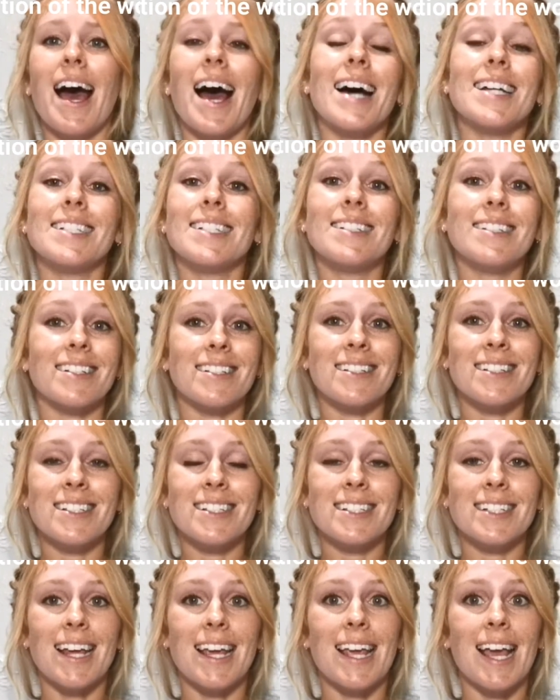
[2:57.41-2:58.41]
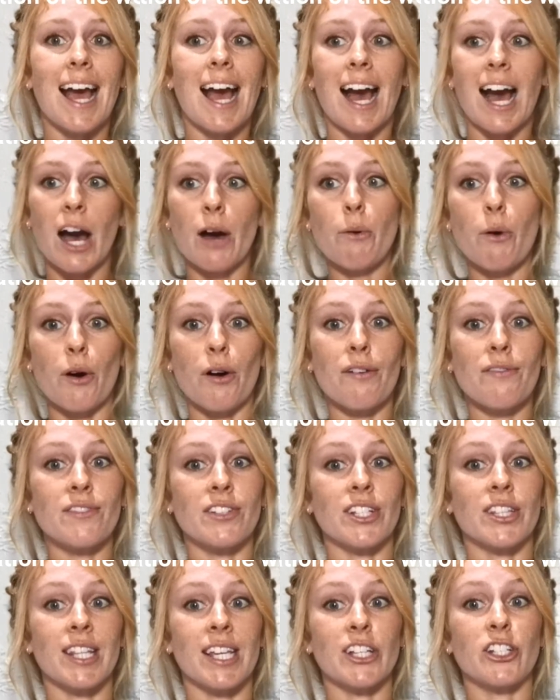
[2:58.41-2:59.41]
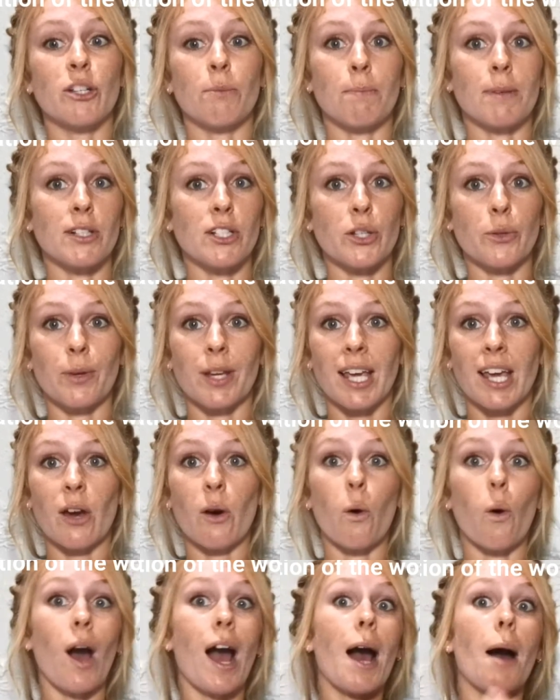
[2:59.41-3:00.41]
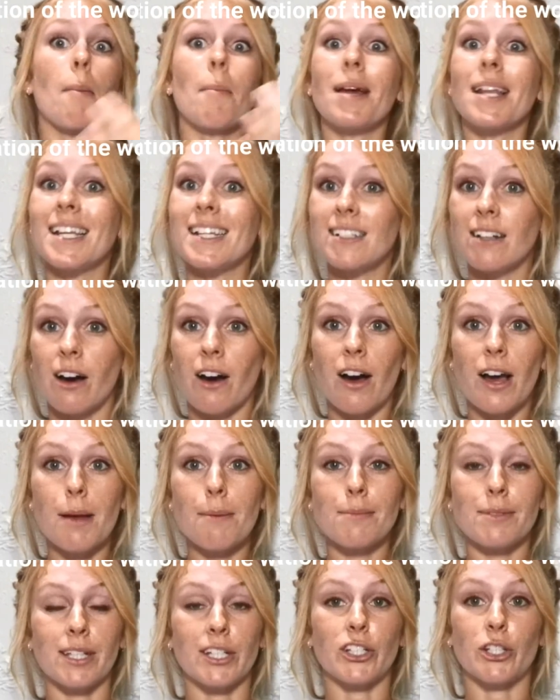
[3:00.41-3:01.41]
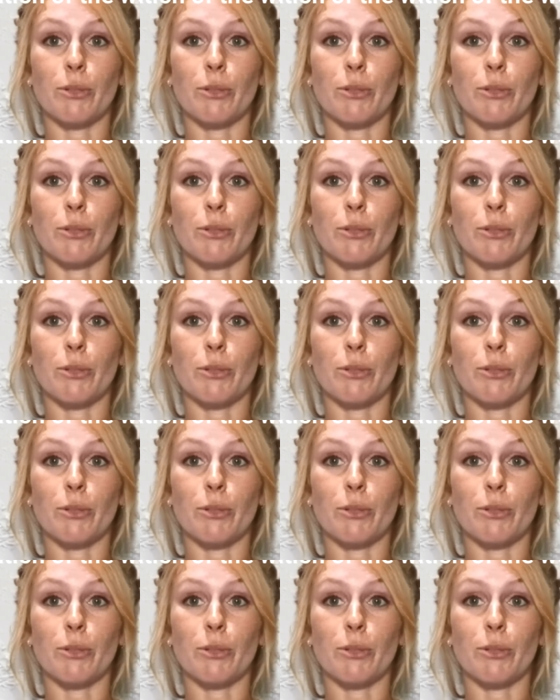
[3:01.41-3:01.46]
as it doesn't state how often they should be doing it or how many times they